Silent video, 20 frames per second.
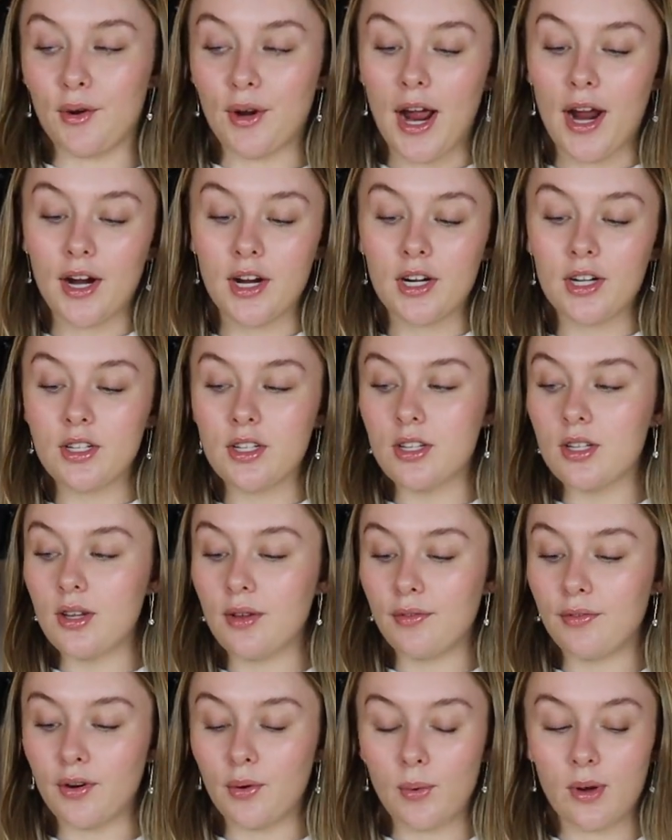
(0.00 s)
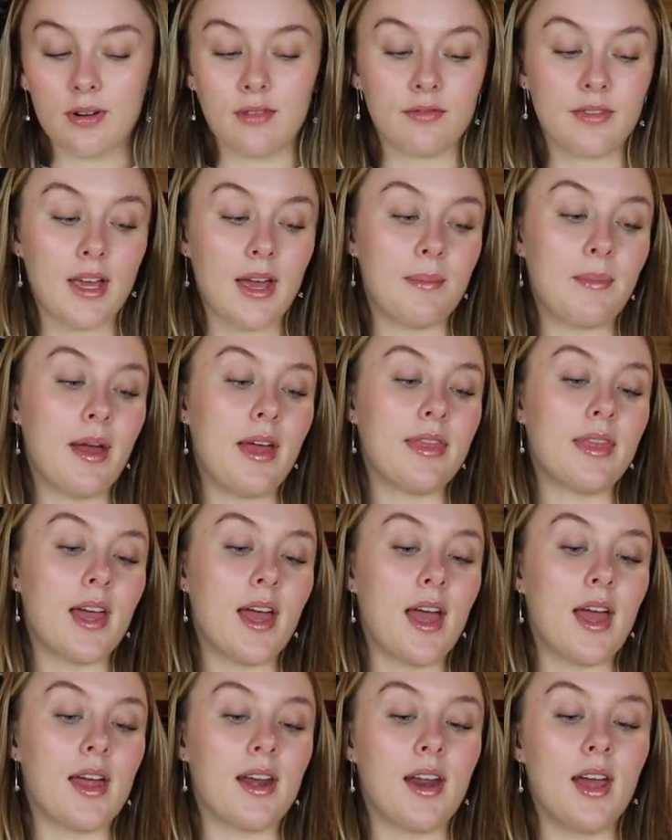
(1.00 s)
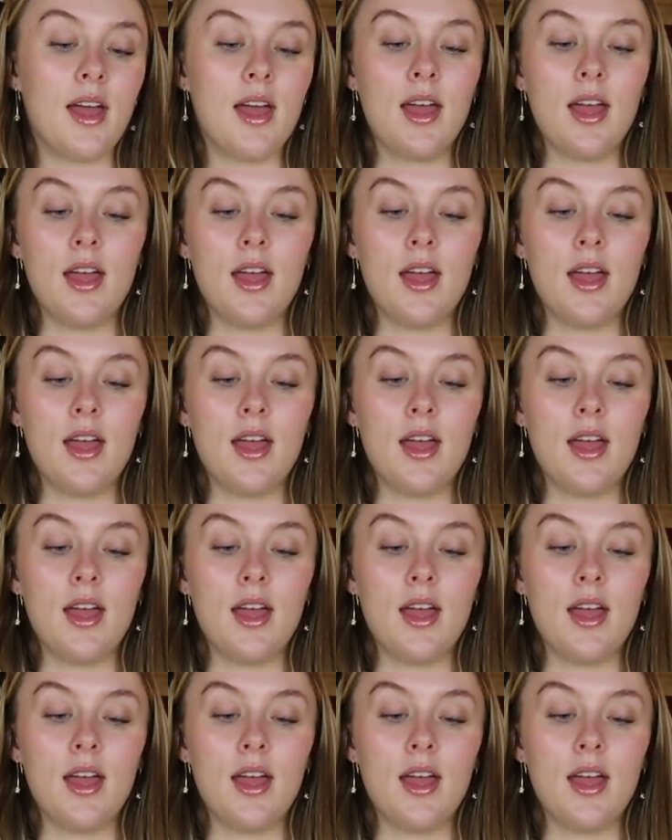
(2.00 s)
crackers for one of them. And then